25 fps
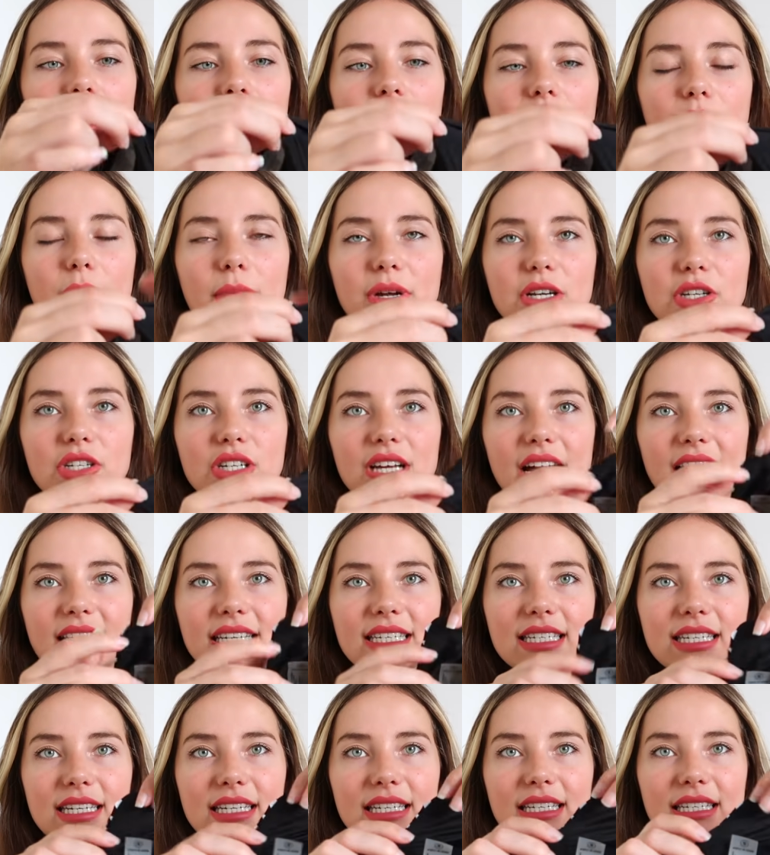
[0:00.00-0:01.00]
Um, as you
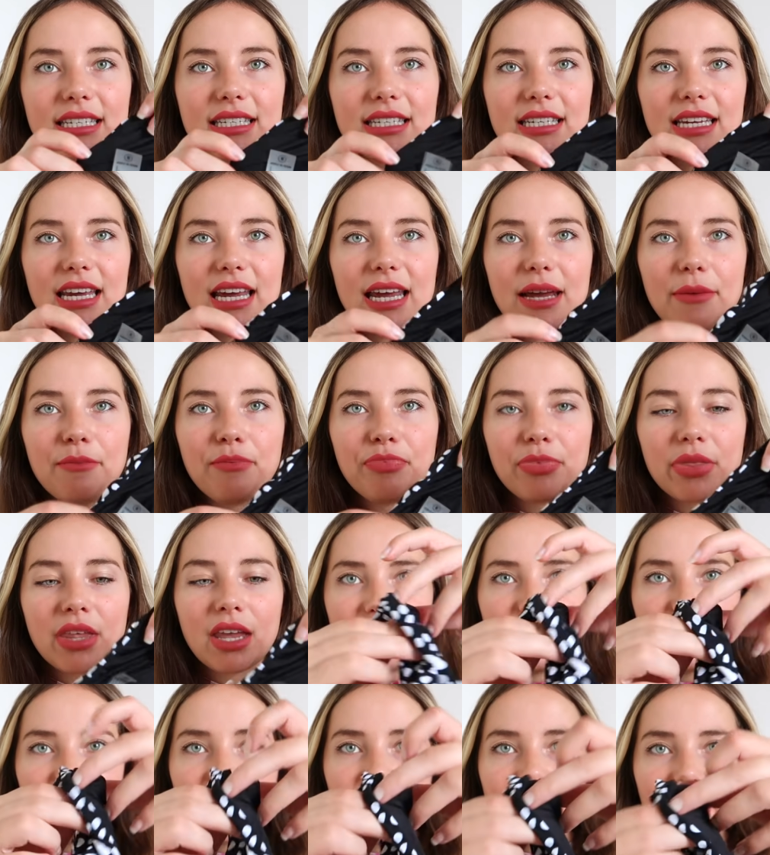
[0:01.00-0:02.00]
guys can see,
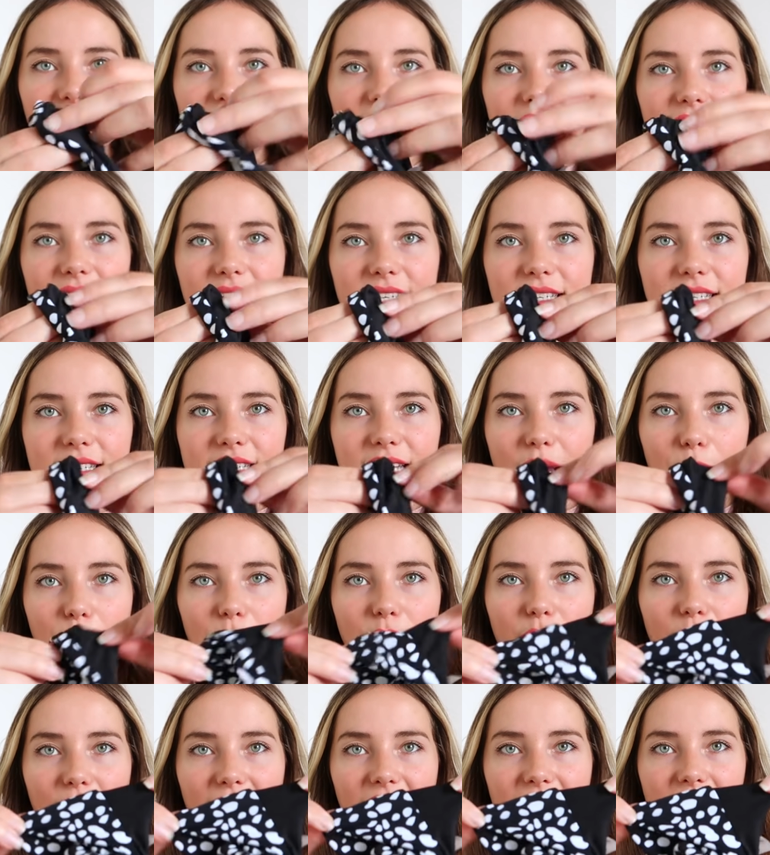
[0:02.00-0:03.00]
you can like
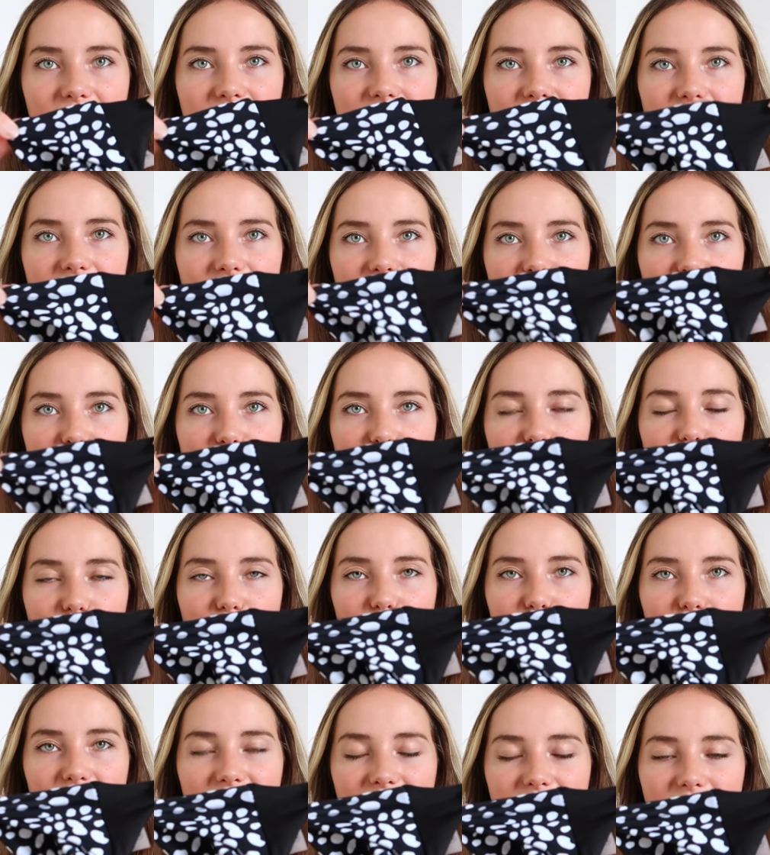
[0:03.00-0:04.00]
separate these two
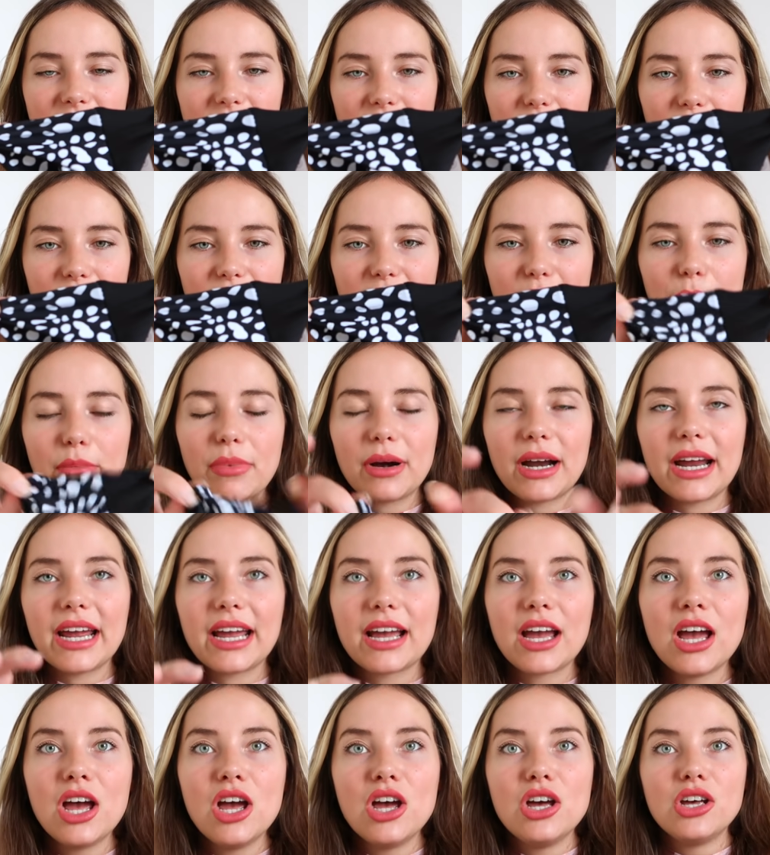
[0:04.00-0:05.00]
pieces of
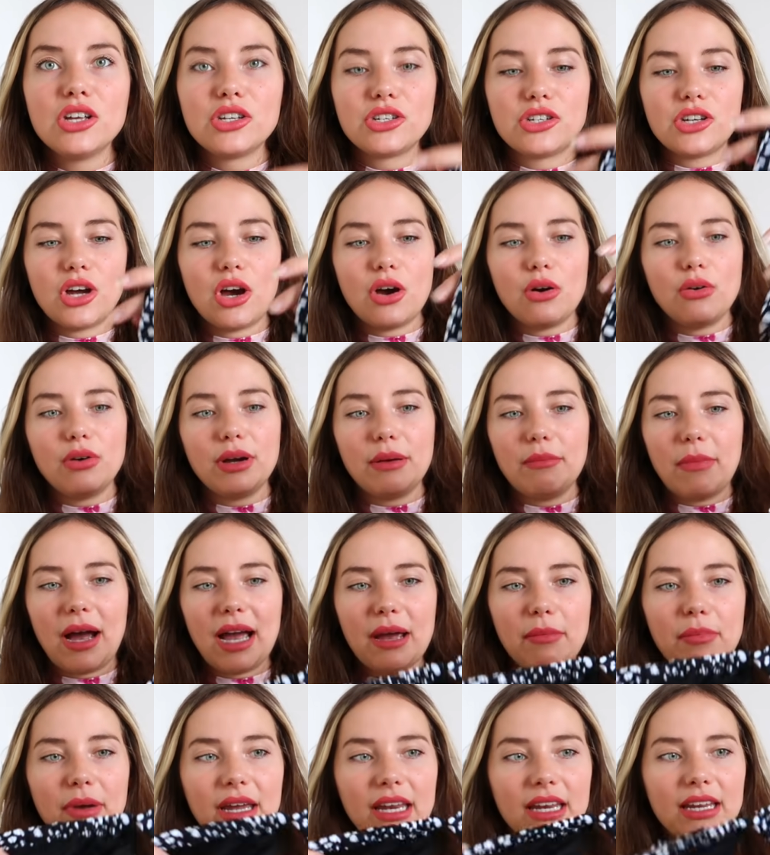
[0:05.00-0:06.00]
fabric. So in
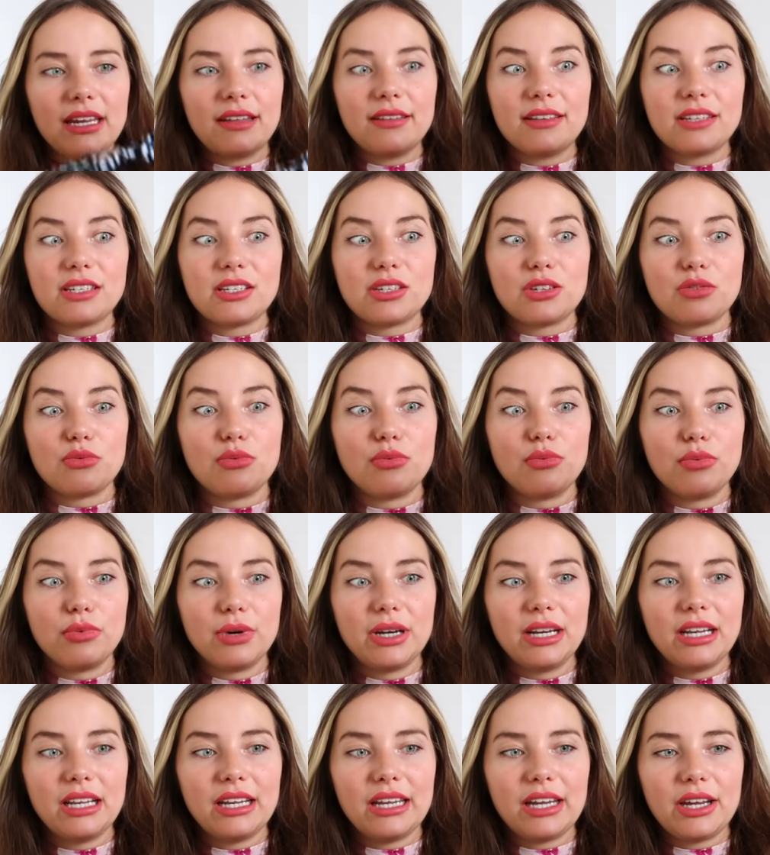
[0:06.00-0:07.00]
my opinion, this is
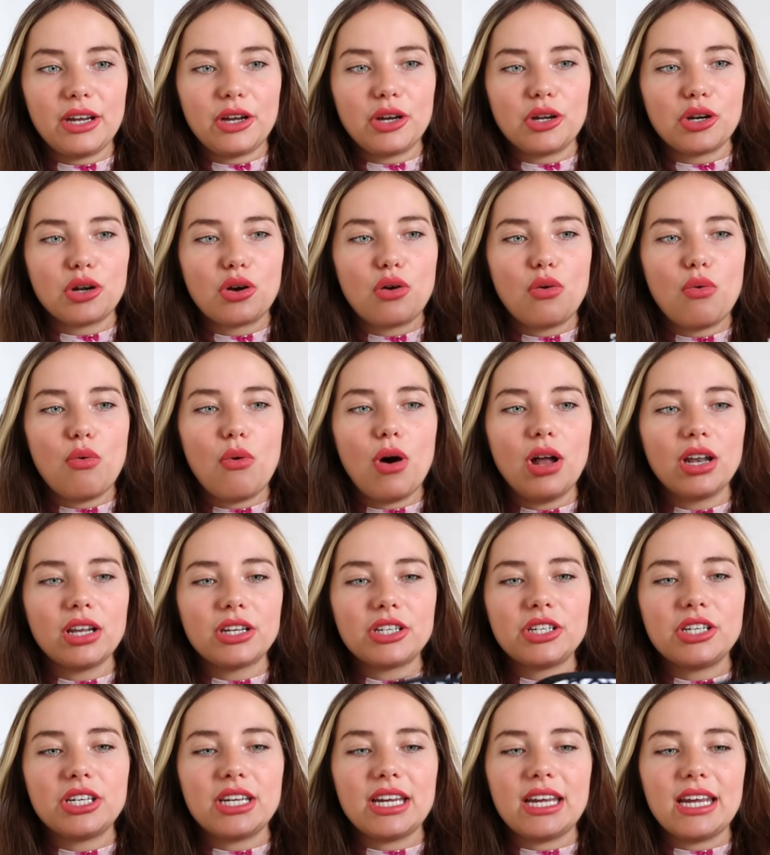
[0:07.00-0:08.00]
really good
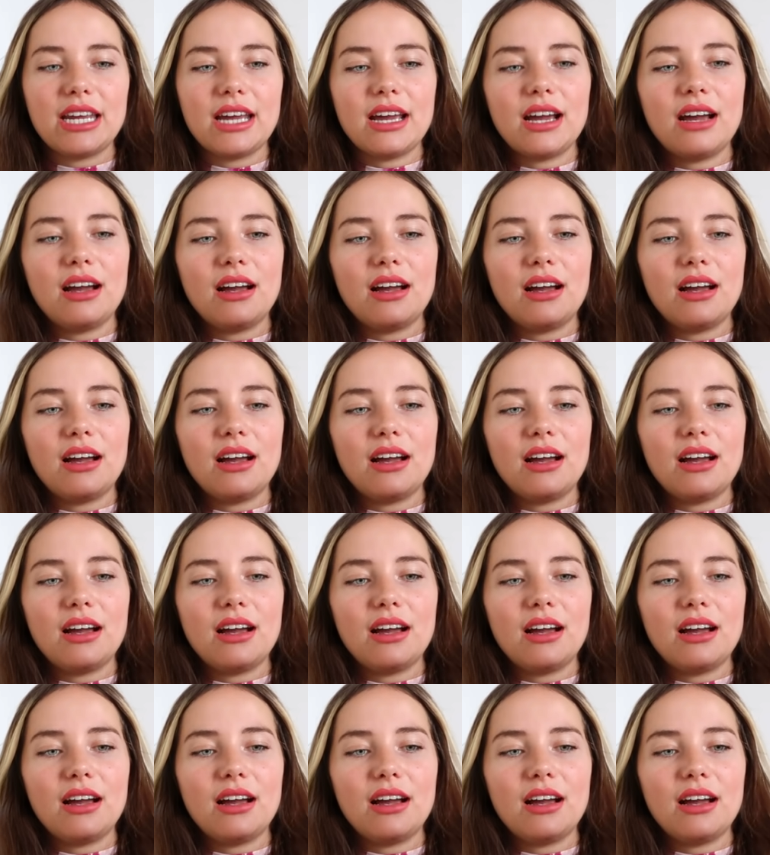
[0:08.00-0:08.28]
quality.